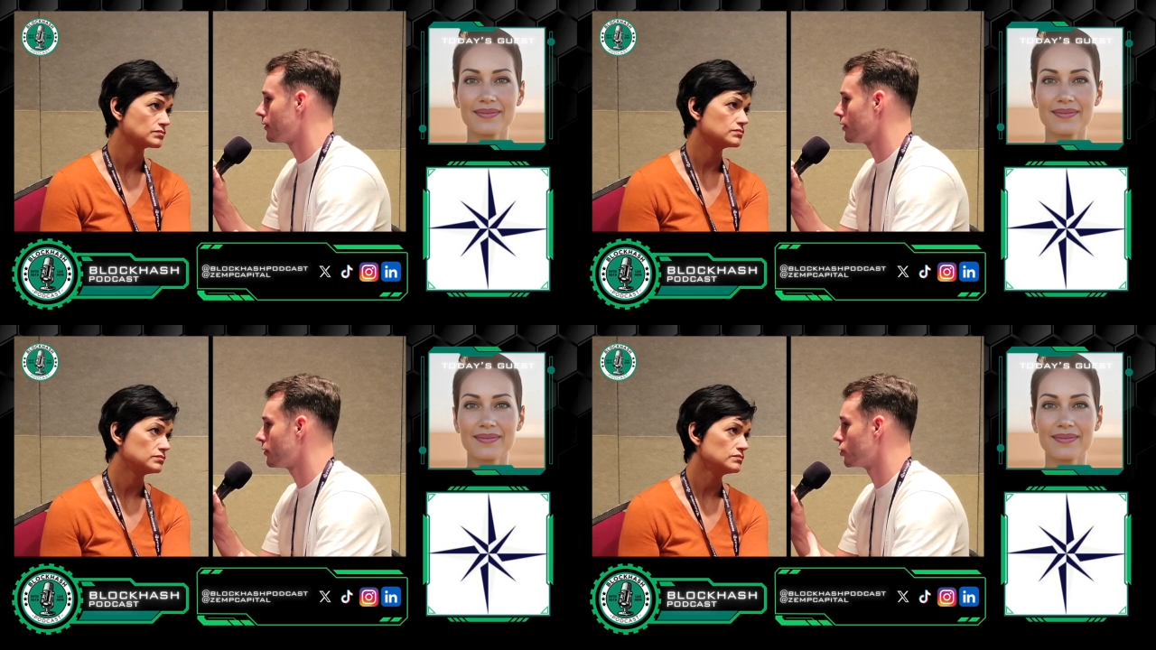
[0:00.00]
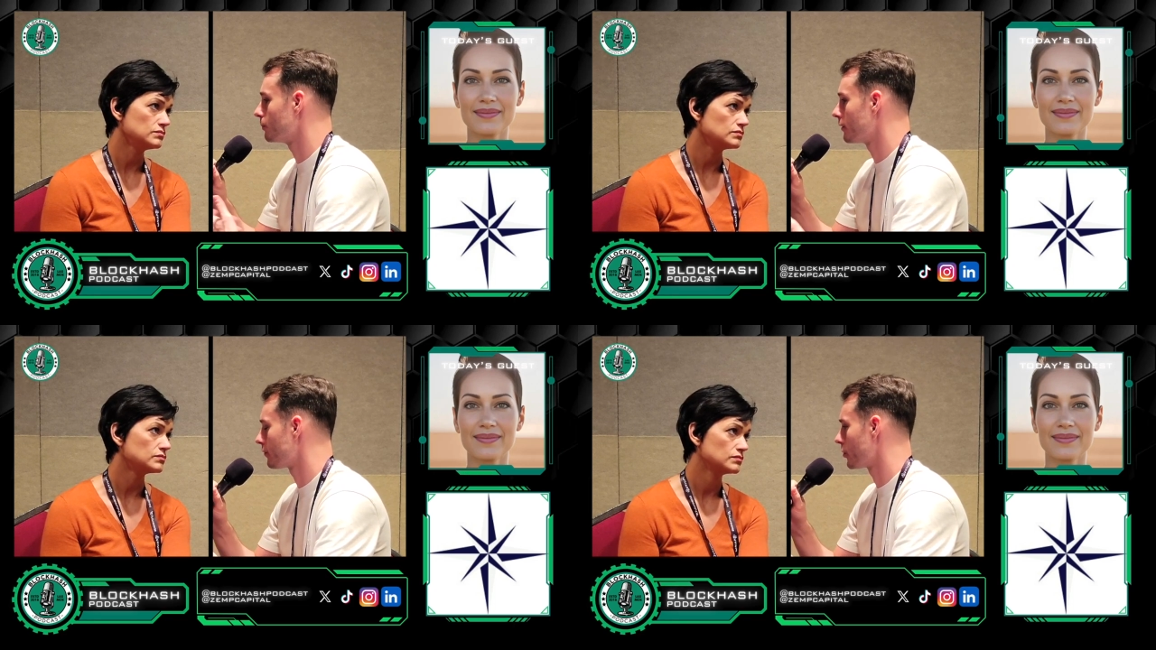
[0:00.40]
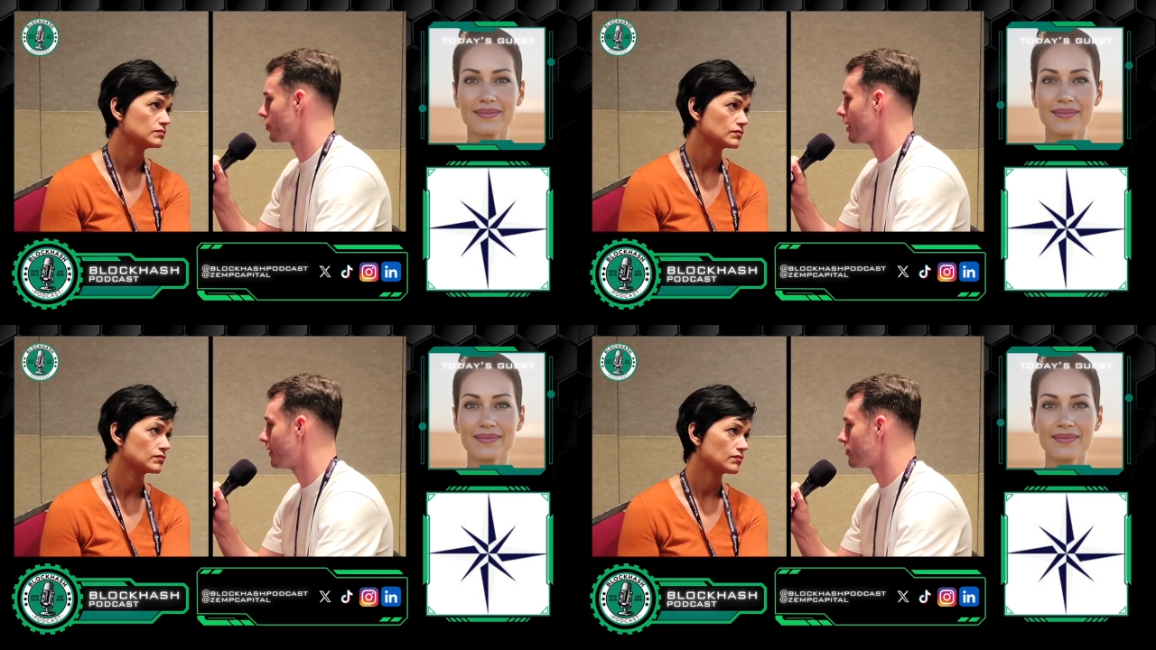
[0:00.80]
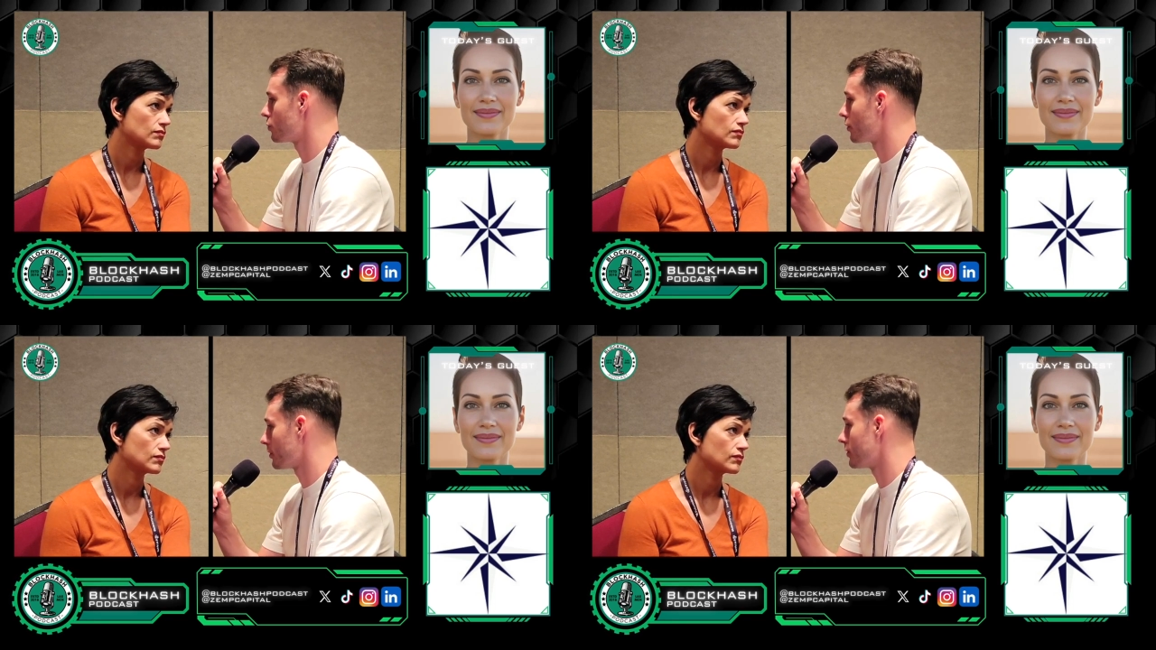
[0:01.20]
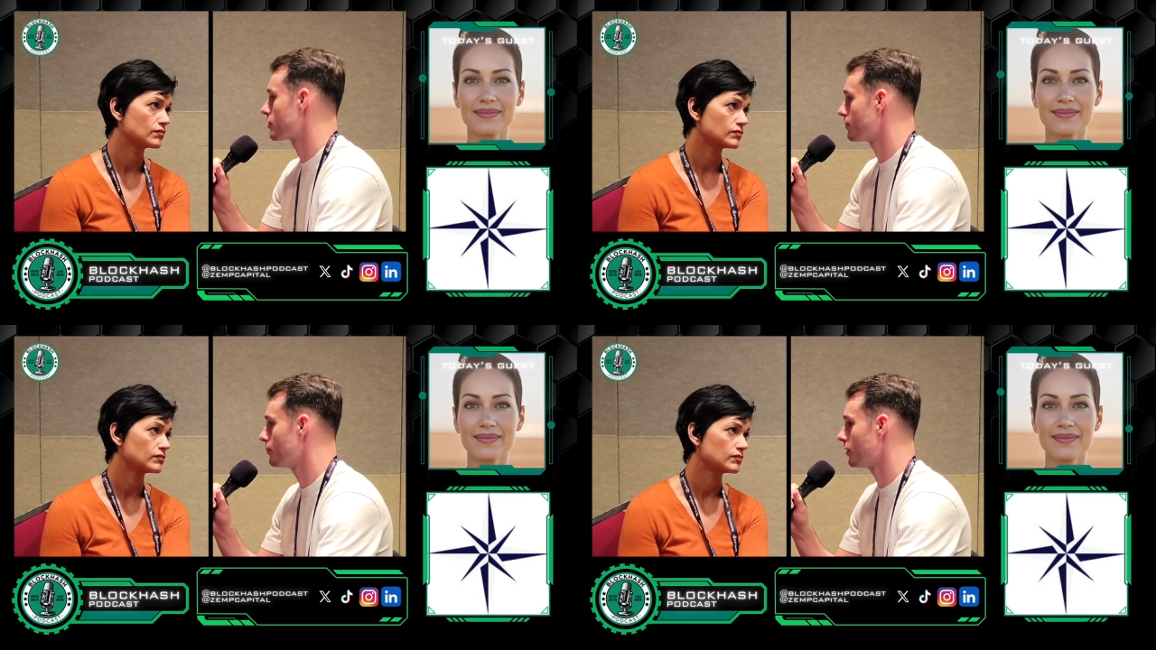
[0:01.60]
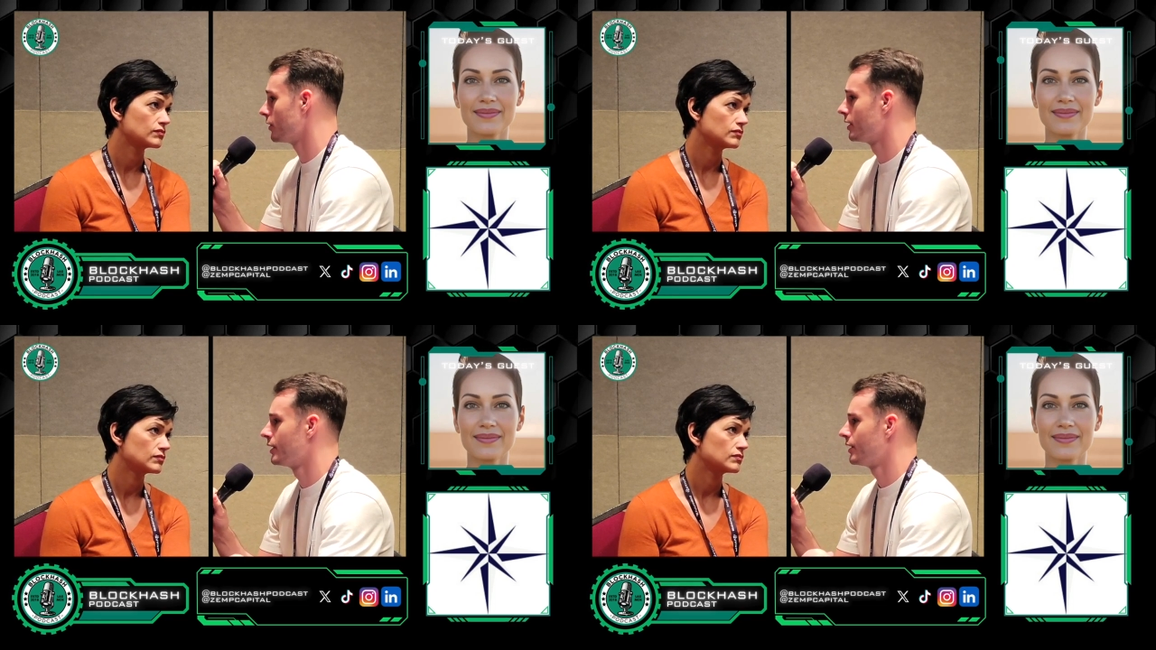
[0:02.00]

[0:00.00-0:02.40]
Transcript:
Speaker 1: a little bit further ahead to where it needs to be,